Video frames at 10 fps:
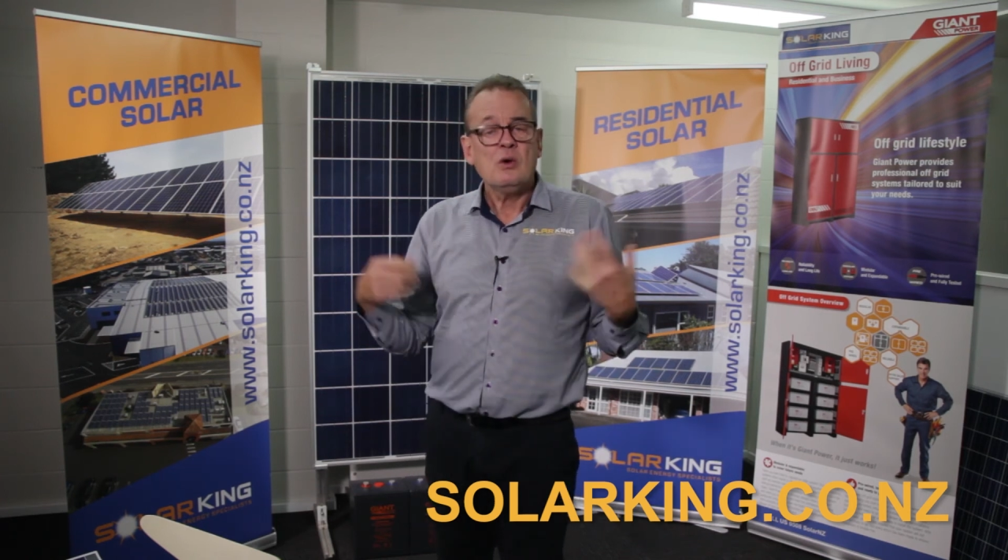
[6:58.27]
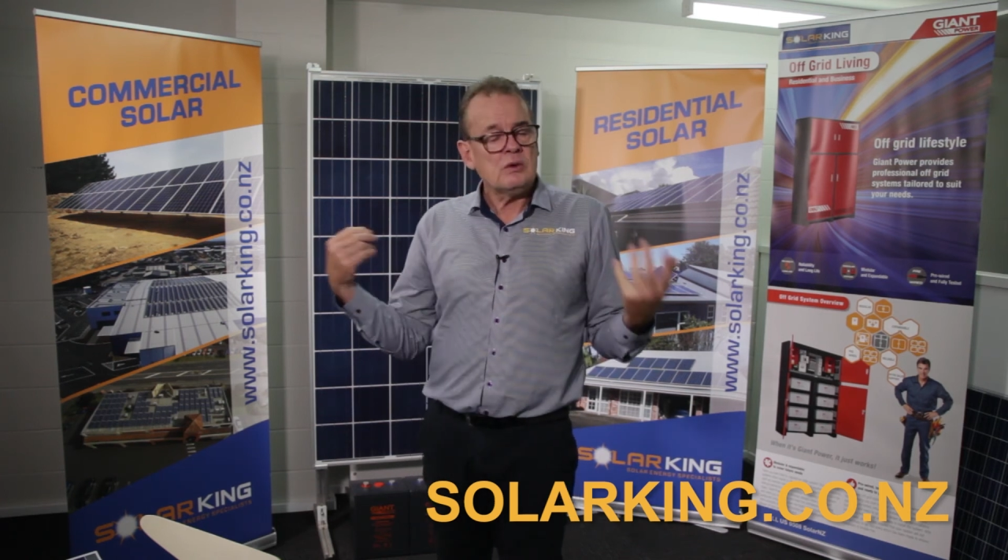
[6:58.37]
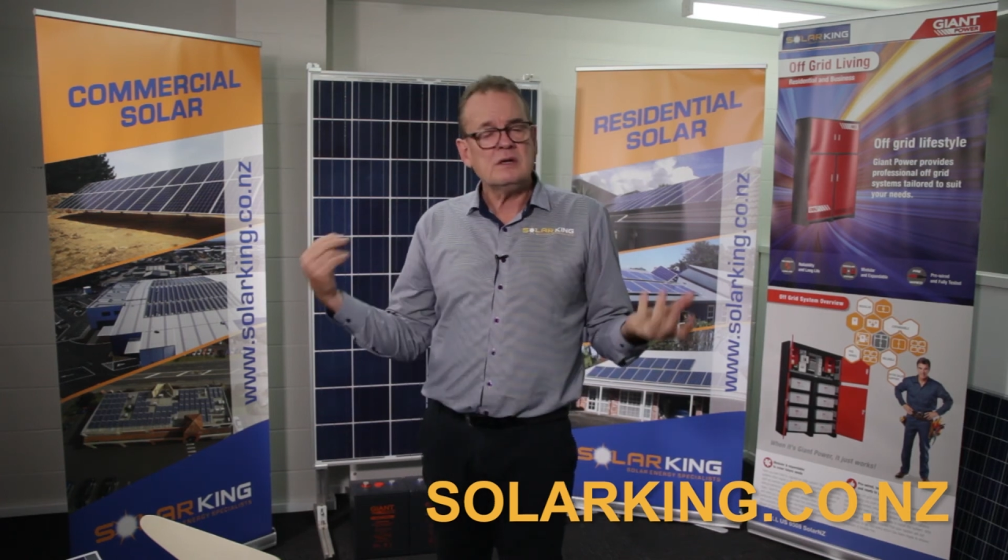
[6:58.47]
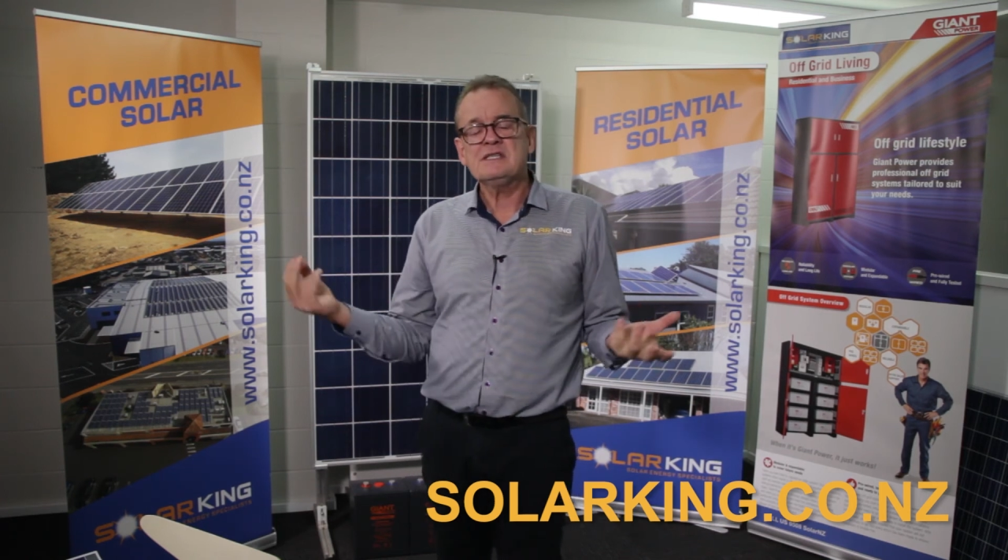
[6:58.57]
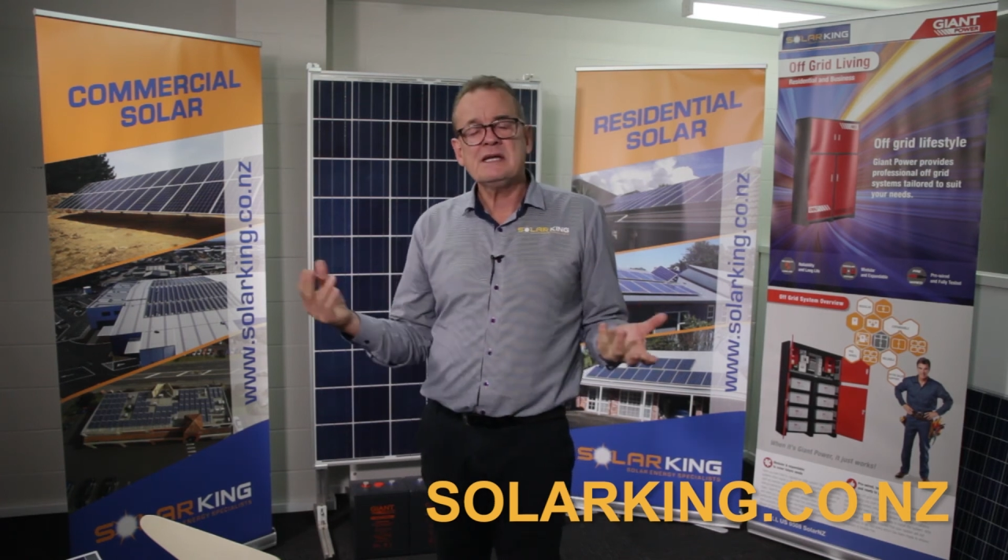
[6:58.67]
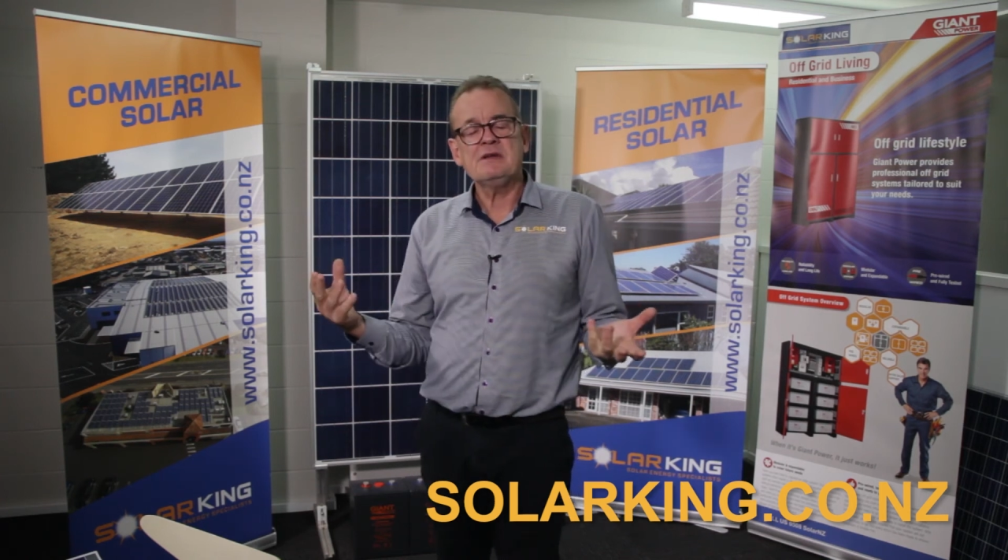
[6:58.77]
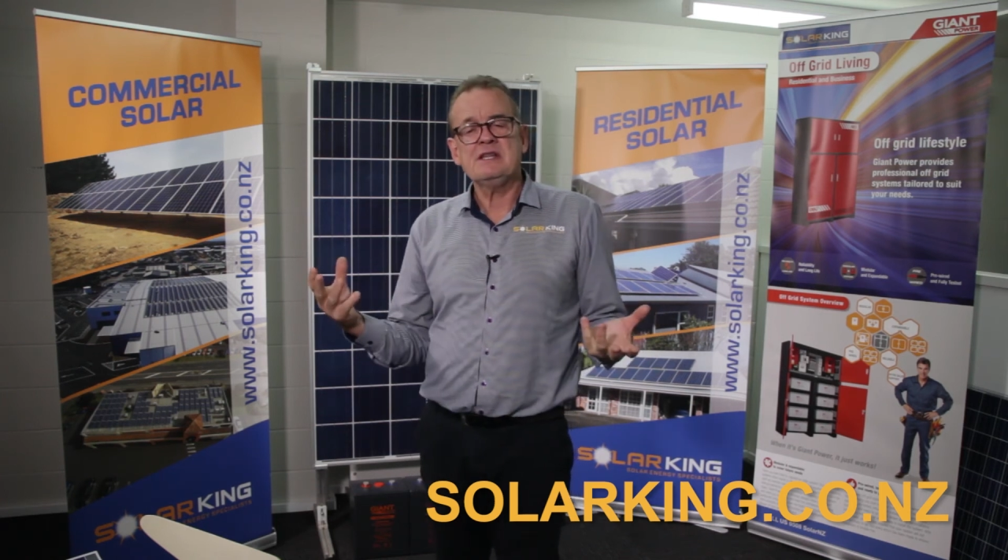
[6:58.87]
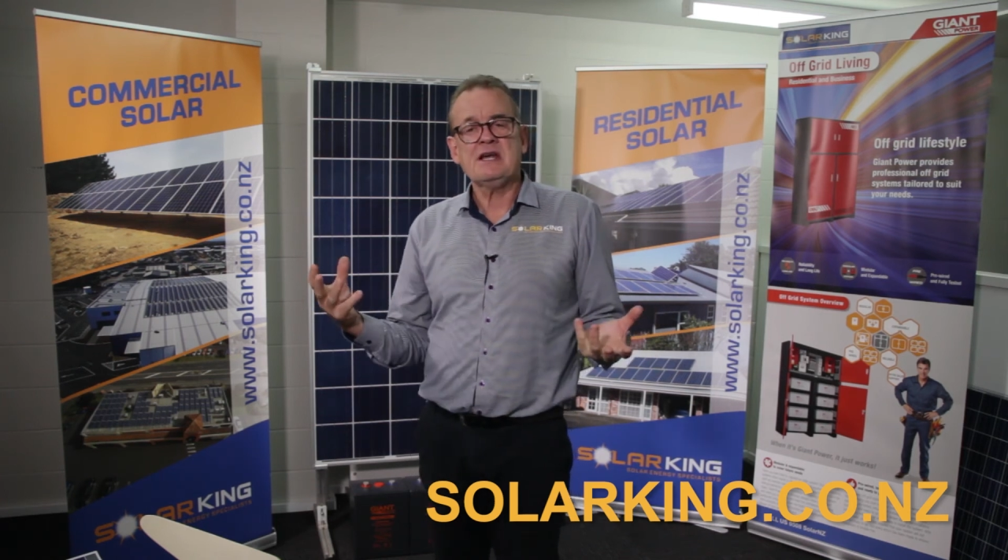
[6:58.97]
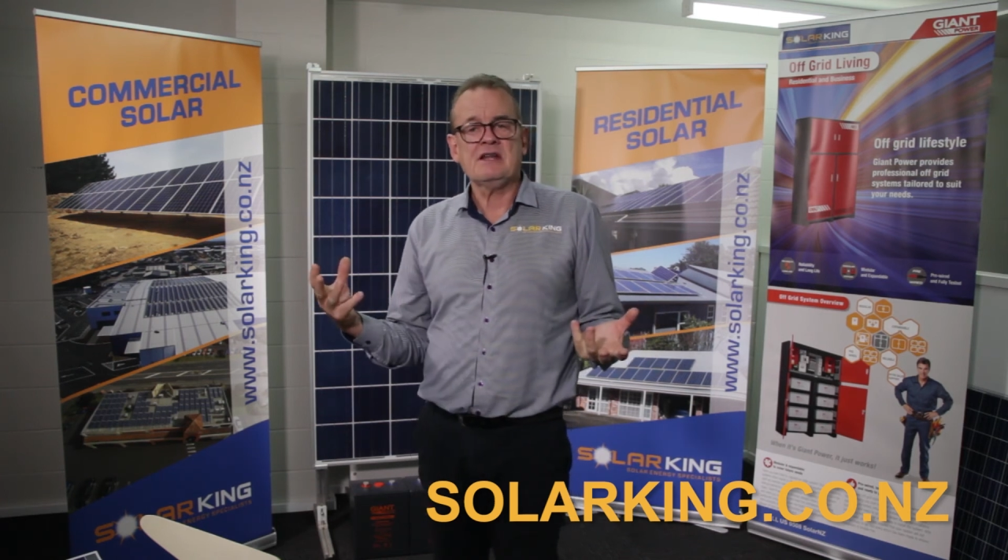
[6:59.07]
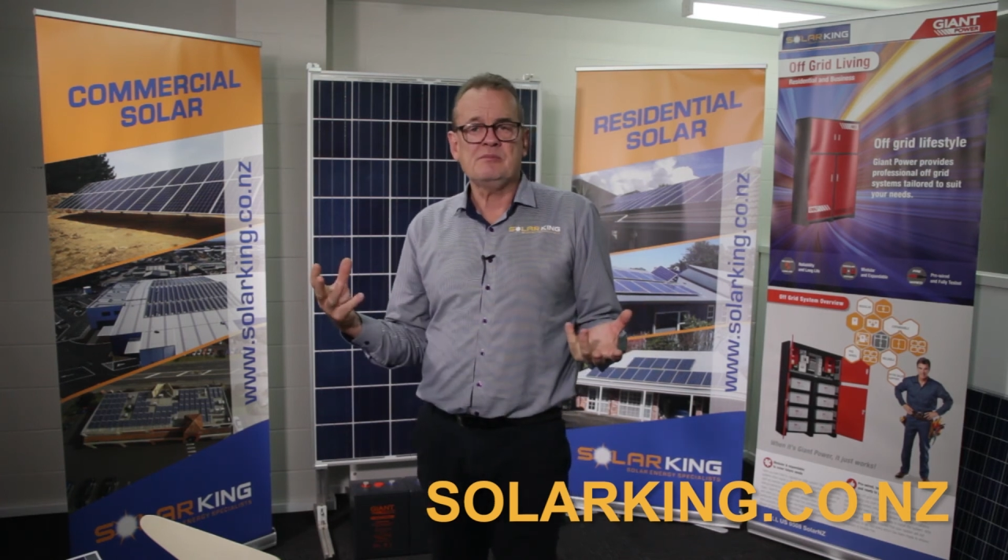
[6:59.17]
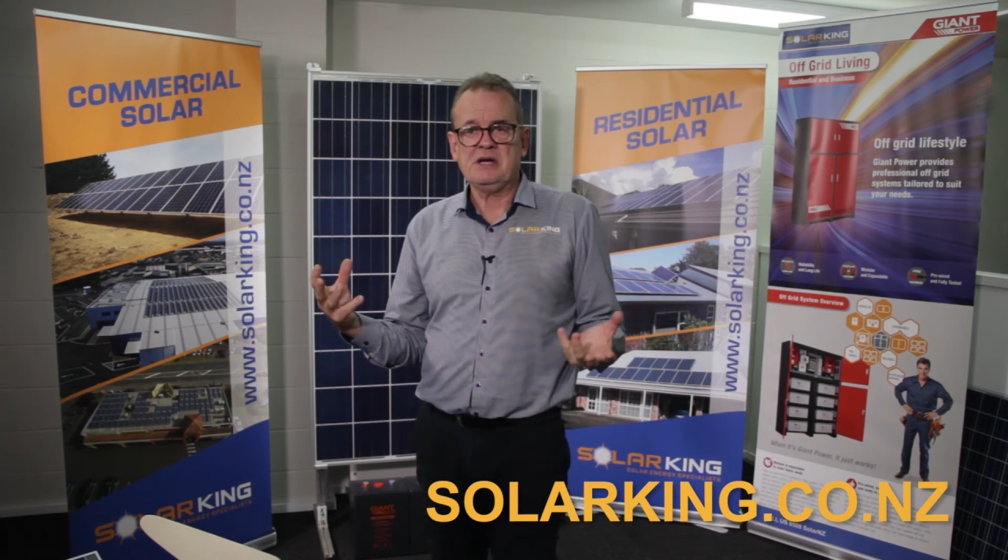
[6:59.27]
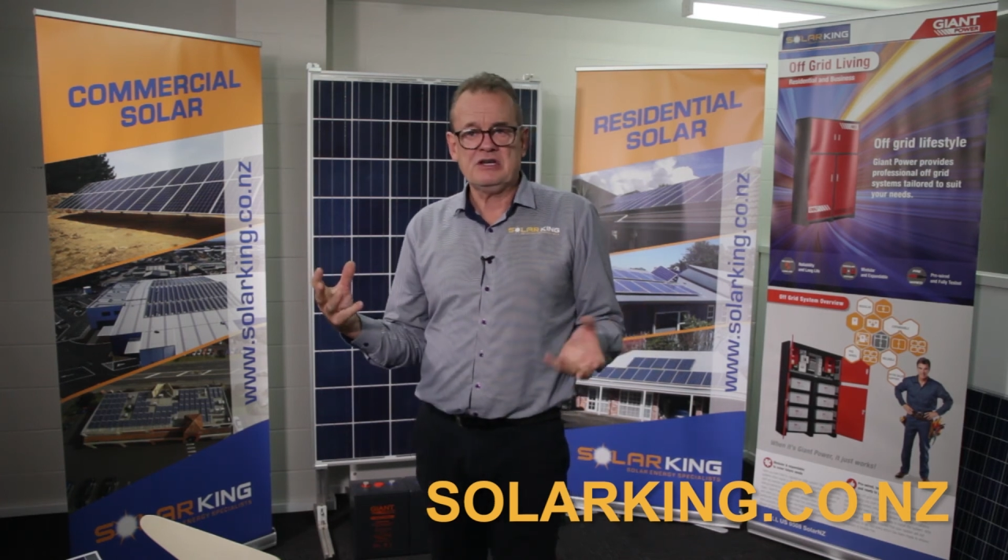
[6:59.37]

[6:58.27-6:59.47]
or some of the other